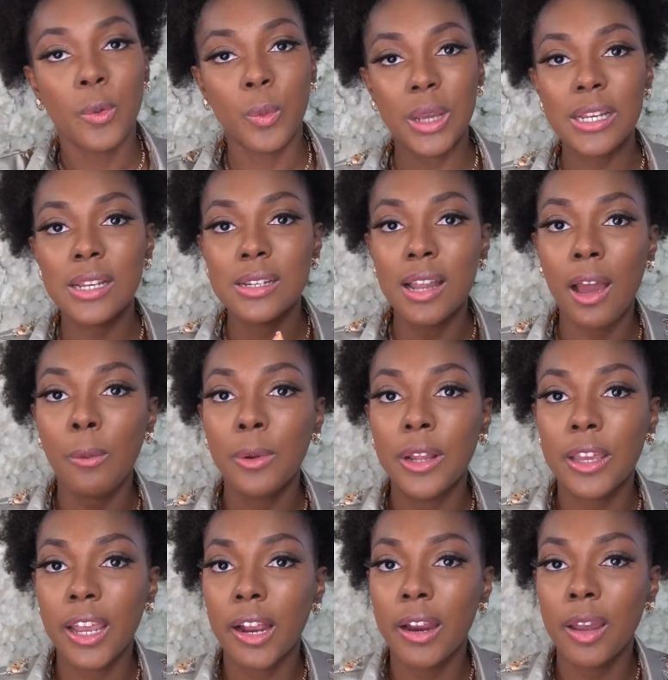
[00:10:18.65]
we did not want to
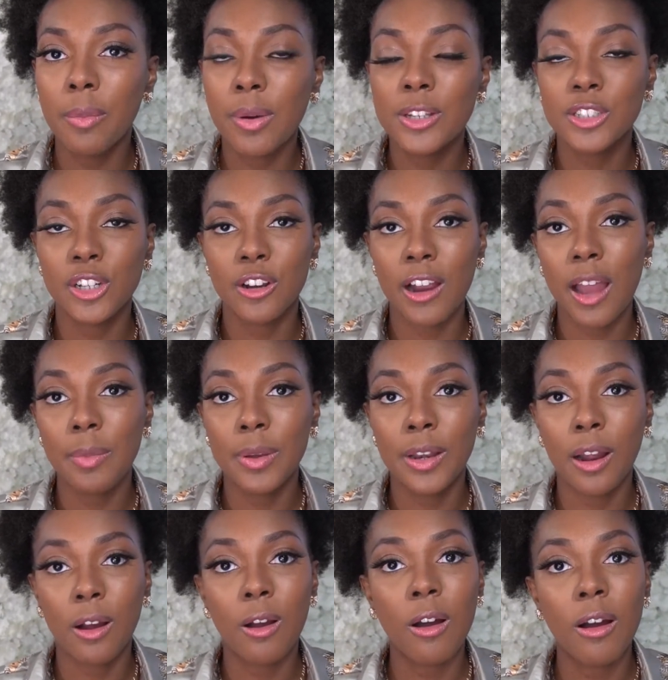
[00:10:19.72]
carry a bunch of crap in
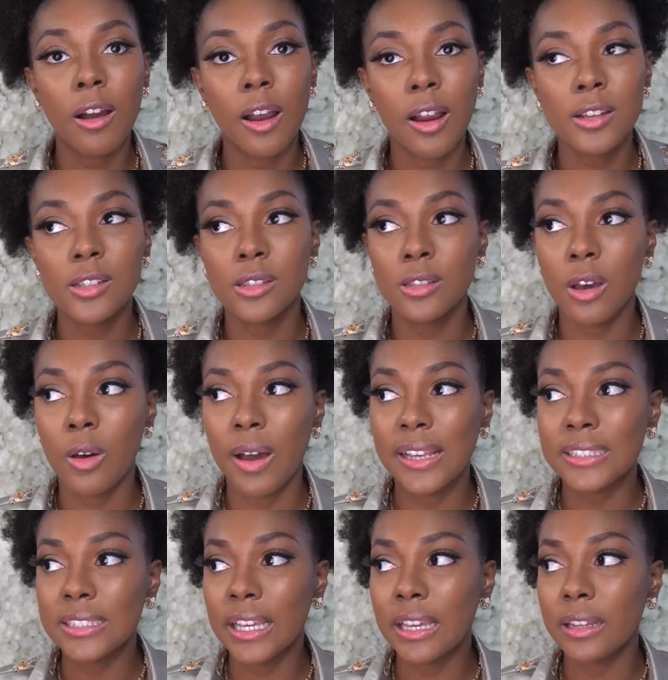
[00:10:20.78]
our car. So I
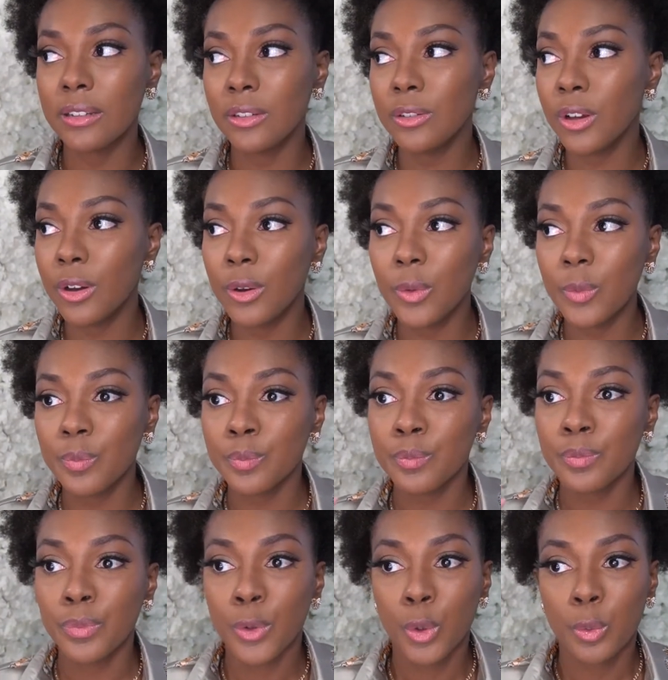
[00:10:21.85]
said, you know,
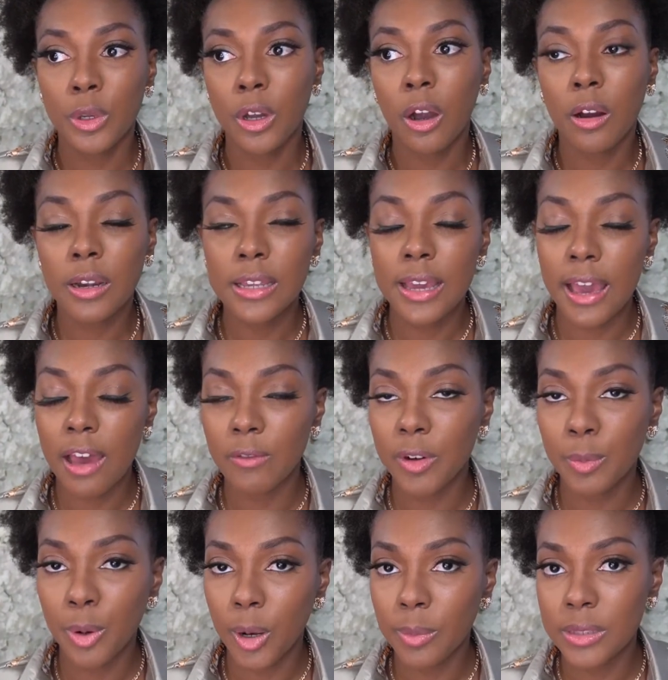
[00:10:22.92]
we already have an
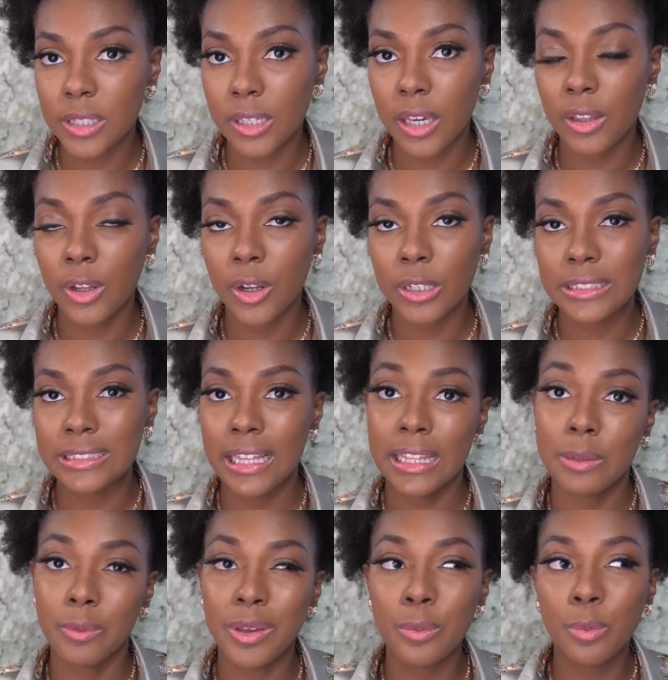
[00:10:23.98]
apartment together. It's
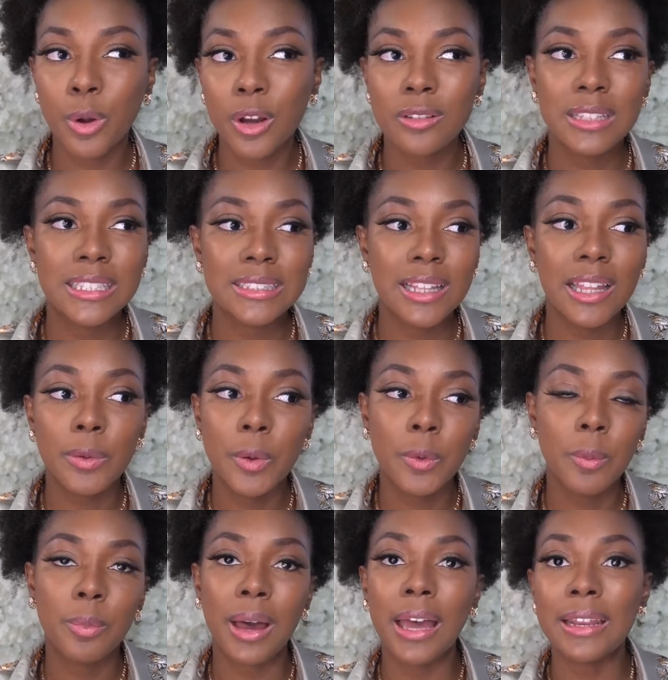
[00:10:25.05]
not like we were
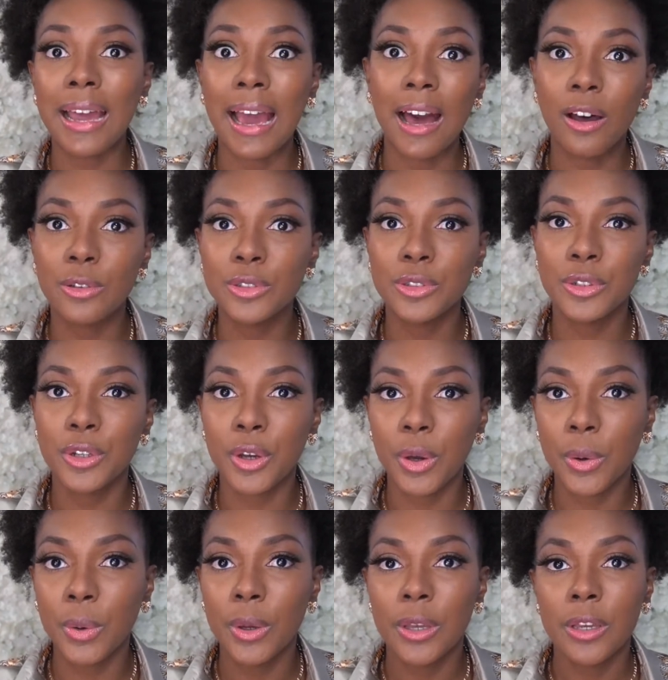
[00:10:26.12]
buying a house, you
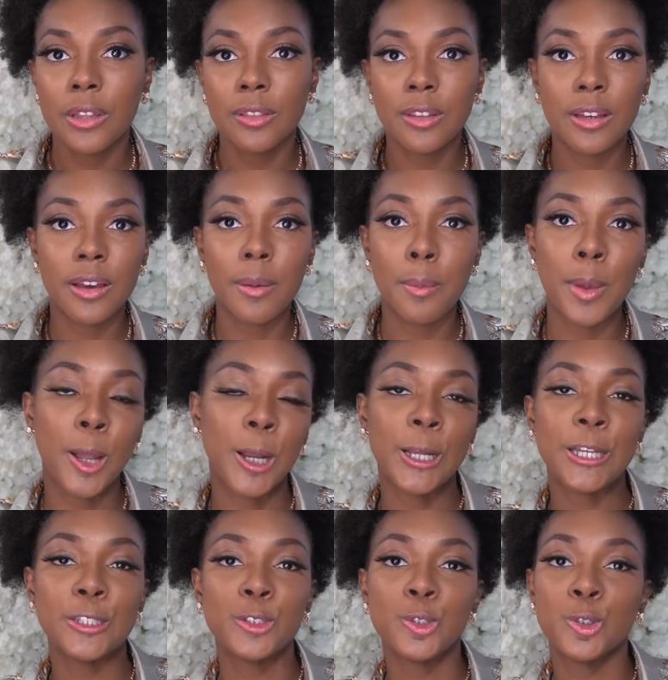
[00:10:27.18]
know, the
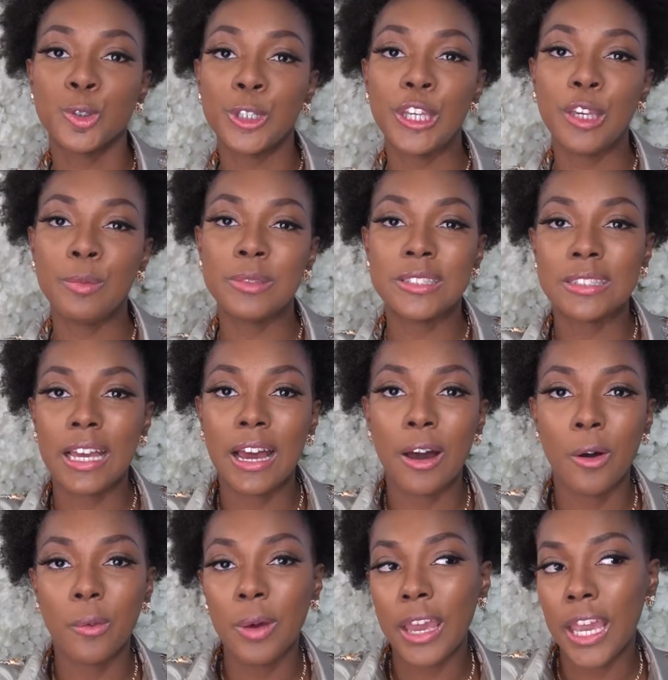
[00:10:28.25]
American dream
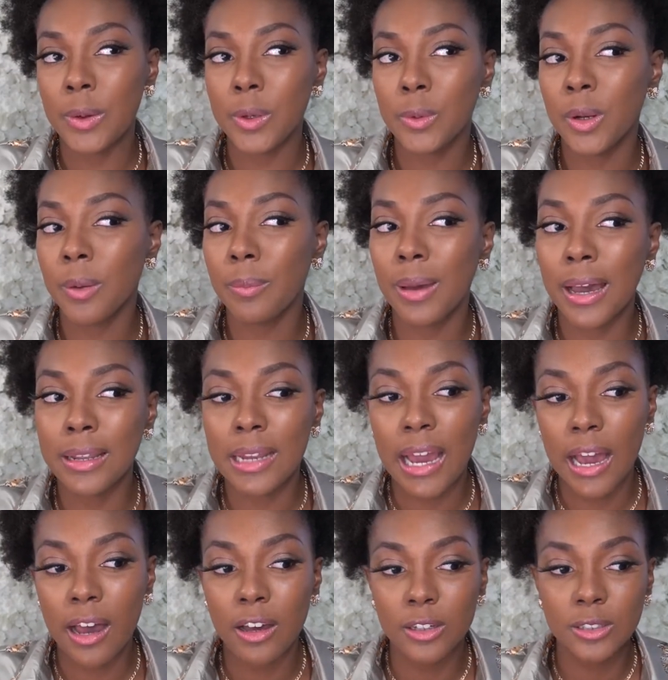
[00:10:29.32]
style way. We weren't buying a
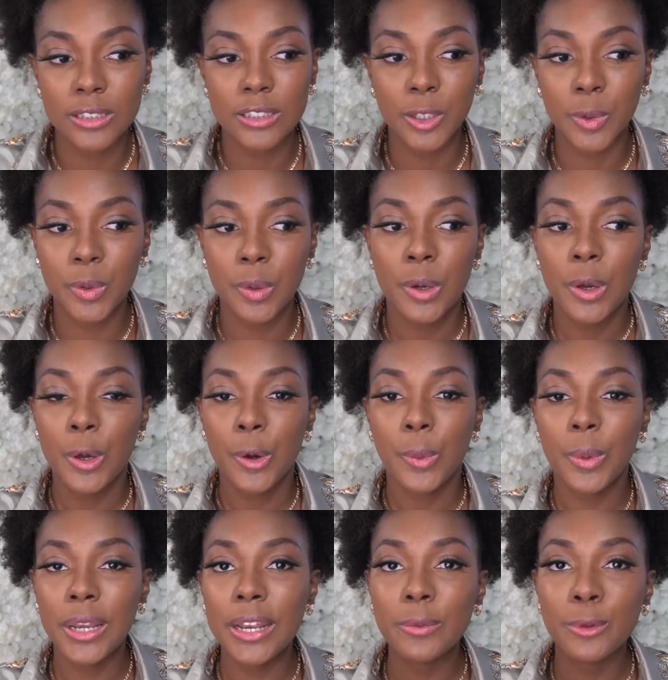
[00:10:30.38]
house, so
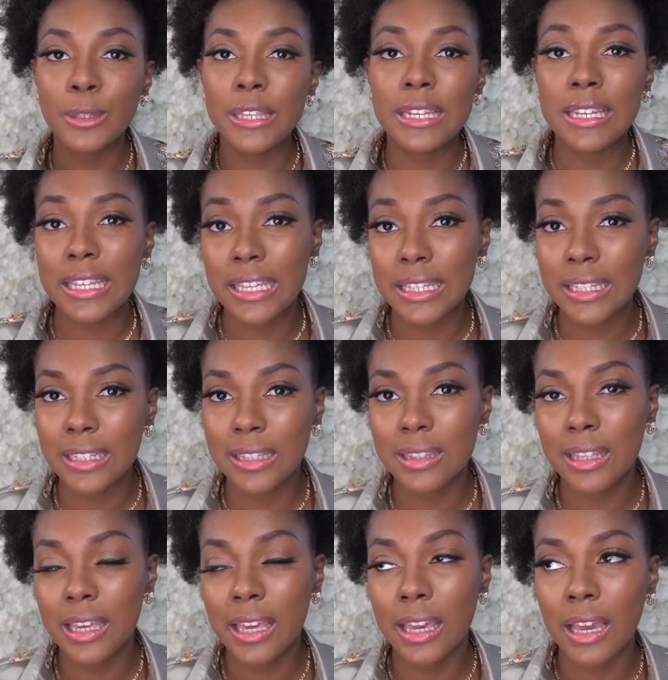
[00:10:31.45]
we didn't really need
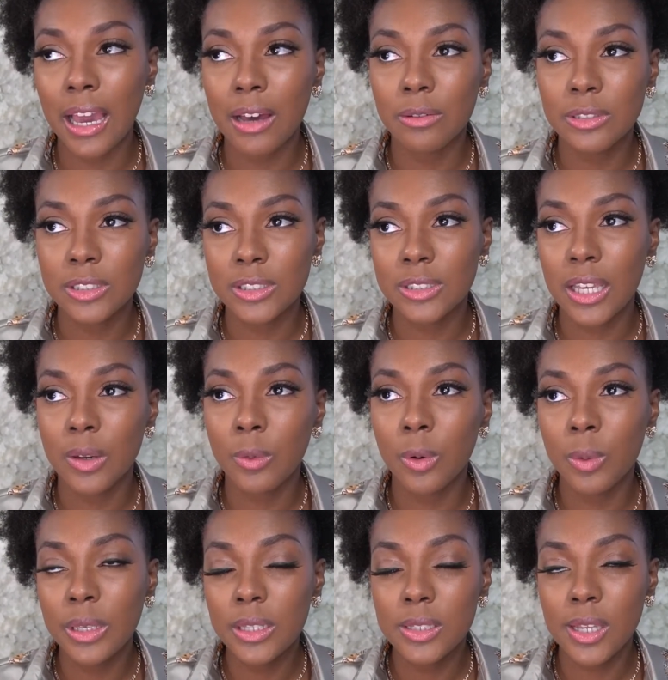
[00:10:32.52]
anything. I was just like, well,
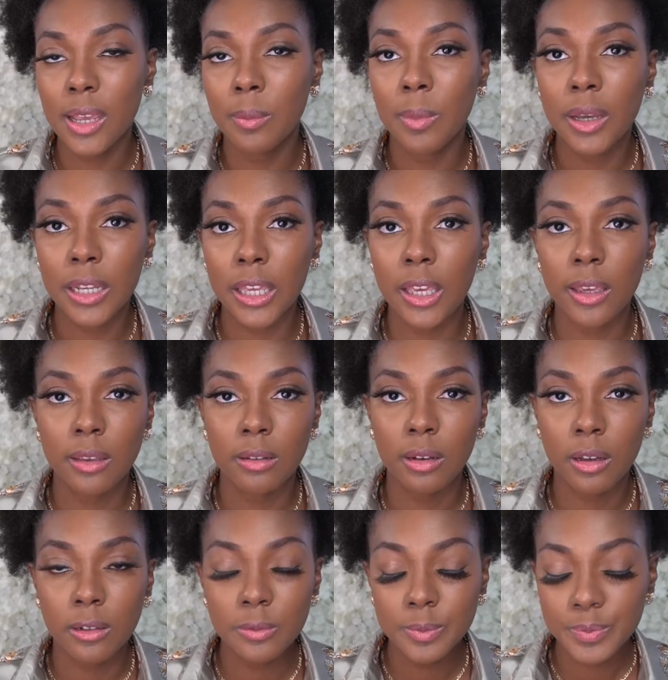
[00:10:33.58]
we can take money, you
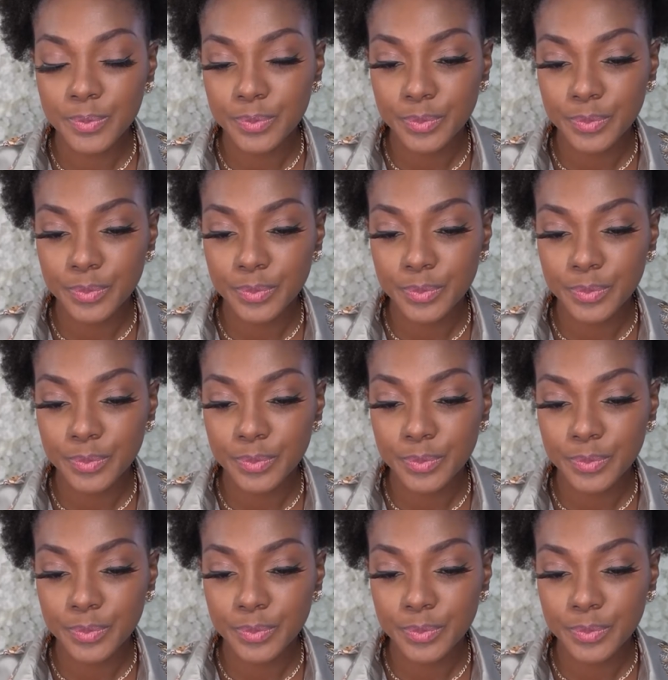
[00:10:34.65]
know?